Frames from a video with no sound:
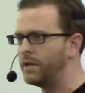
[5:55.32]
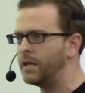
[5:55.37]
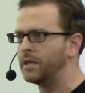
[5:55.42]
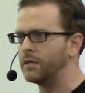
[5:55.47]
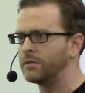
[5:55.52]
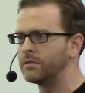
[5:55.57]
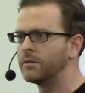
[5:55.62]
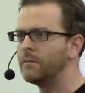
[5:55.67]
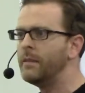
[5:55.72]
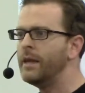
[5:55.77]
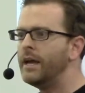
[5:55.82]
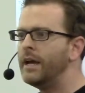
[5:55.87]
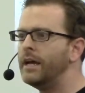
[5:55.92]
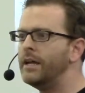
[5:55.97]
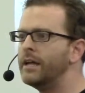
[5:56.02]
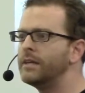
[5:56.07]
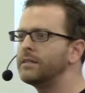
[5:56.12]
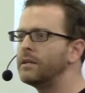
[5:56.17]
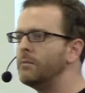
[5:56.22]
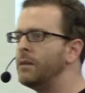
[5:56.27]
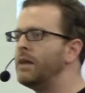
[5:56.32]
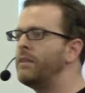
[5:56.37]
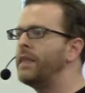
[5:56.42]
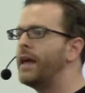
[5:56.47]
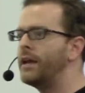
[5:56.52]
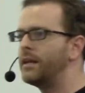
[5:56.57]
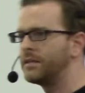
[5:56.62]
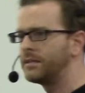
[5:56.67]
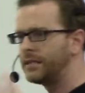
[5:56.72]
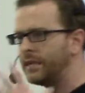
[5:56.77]
means. It doesn't mean
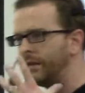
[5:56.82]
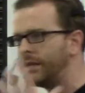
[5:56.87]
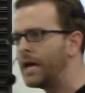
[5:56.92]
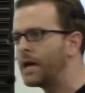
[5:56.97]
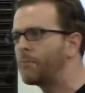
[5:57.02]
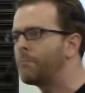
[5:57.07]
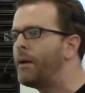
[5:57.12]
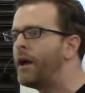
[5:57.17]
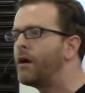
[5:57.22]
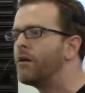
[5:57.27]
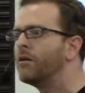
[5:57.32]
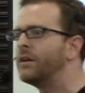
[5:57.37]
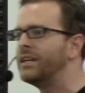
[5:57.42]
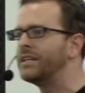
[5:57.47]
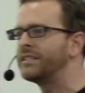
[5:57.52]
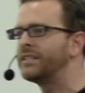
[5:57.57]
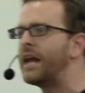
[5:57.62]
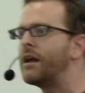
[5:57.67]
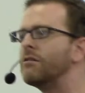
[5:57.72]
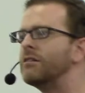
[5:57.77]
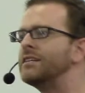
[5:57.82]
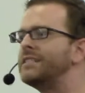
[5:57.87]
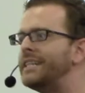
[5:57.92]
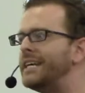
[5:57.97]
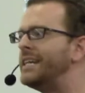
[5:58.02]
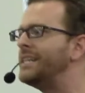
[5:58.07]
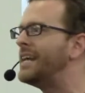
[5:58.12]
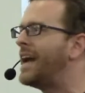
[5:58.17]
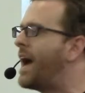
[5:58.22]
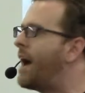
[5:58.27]
that a celiac parent is
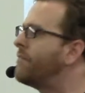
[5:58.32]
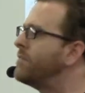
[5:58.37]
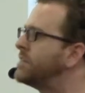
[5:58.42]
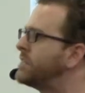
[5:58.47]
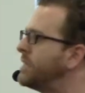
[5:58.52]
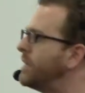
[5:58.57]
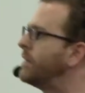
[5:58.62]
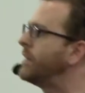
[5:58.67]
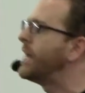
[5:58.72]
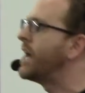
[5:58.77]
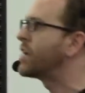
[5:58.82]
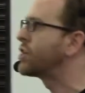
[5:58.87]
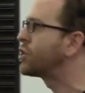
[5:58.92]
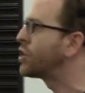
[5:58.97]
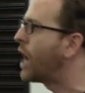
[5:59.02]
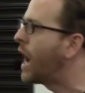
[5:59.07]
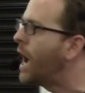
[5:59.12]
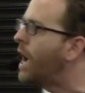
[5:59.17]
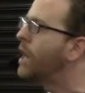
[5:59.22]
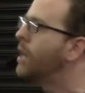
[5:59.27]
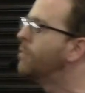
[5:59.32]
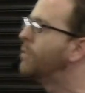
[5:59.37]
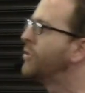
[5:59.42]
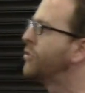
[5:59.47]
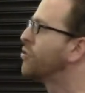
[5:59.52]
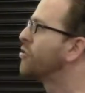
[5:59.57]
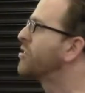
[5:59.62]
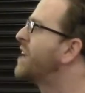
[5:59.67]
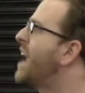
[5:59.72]
guaranteed to have a celiac child, but they're